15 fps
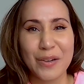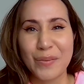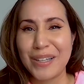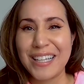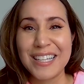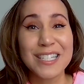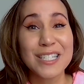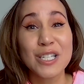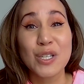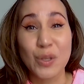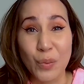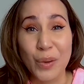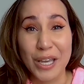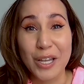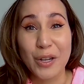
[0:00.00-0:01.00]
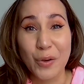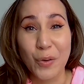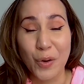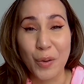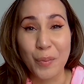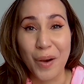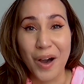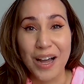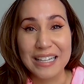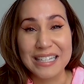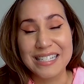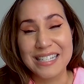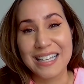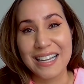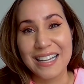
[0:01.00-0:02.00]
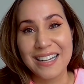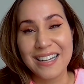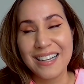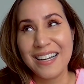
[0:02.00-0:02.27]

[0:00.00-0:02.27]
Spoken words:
really sweet gourmands that